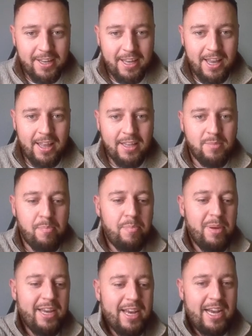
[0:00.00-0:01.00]
Yeah, this
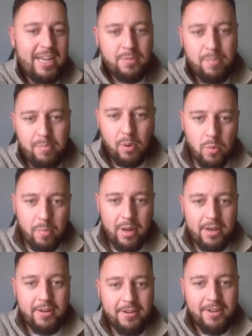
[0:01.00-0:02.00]
big ass bull
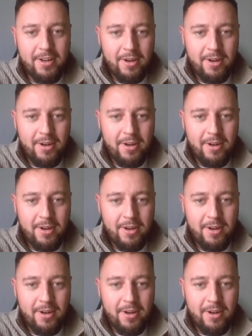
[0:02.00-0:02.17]
pennant,